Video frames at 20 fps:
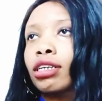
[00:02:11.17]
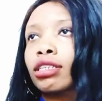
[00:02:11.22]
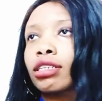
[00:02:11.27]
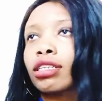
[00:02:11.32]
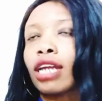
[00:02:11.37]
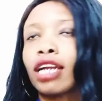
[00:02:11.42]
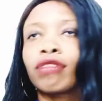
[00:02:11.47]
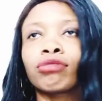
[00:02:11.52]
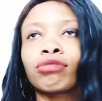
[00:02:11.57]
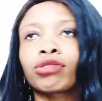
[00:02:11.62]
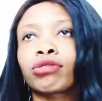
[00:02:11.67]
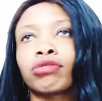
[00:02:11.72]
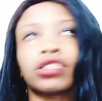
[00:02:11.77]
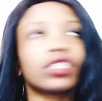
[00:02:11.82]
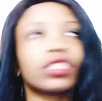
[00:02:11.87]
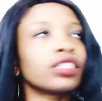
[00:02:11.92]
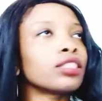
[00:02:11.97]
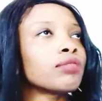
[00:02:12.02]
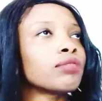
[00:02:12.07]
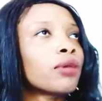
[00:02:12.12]
time to
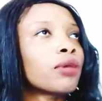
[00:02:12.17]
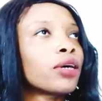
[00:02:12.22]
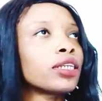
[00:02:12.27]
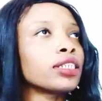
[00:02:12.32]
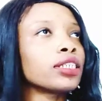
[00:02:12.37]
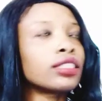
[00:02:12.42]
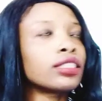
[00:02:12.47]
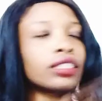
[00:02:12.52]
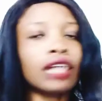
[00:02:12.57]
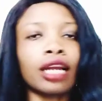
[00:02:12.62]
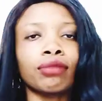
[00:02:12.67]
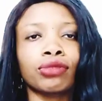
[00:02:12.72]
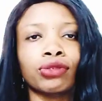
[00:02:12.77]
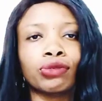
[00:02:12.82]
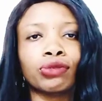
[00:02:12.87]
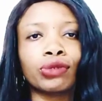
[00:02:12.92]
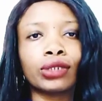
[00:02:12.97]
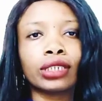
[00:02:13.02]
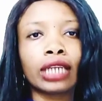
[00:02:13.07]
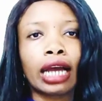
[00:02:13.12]
read in the morning, time to
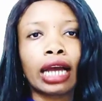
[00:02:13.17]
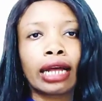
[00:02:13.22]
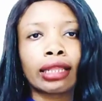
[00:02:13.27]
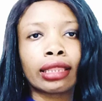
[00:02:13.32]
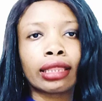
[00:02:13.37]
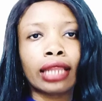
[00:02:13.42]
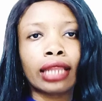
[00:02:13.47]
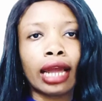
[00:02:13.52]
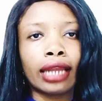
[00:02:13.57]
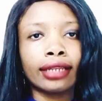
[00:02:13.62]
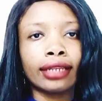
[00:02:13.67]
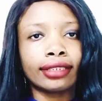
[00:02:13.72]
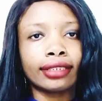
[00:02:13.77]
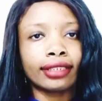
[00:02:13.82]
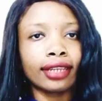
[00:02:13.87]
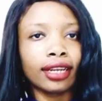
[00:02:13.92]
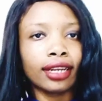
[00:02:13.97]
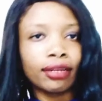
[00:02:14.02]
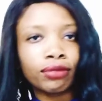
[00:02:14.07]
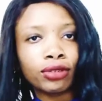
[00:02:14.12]
read at night,
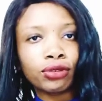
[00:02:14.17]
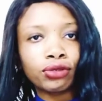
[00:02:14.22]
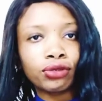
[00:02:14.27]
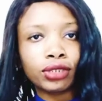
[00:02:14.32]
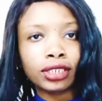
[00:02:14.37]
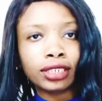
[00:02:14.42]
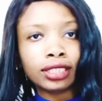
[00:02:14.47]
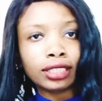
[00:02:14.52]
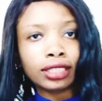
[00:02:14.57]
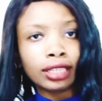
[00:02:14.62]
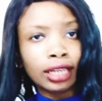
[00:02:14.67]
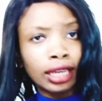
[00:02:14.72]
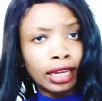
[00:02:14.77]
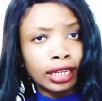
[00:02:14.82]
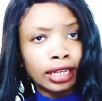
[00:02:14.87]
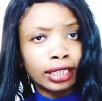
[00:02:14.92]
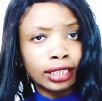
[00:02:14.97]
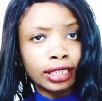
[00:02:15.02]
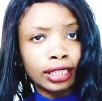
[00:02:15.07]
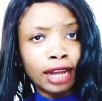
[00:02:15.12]
time to read
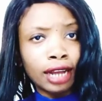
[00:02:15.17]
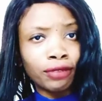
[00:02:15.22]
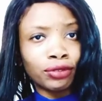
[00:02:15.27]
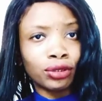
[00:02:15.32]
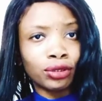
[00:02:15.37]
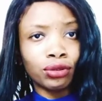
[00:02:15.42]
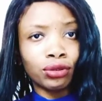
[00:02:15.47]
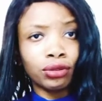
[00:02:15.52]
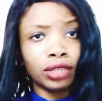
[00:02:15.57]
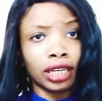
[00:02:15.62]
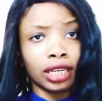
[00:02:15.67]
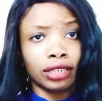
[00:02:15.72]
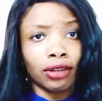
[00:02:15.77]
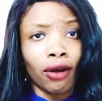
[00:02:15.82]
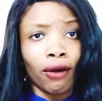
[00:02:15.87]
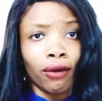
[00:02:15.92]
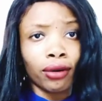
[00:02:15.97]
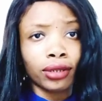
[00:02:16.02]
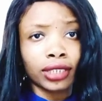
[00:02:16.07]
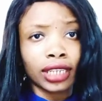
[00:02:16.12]
in the afternoon, and
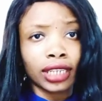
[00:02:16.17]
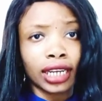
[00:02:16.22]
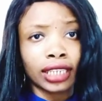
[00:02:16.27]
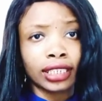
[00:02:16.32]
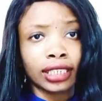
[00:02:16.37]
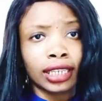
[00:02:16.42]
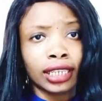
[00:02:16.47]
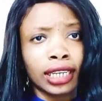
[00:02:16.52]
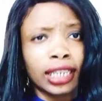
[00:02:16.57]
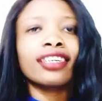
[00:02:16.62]
all that.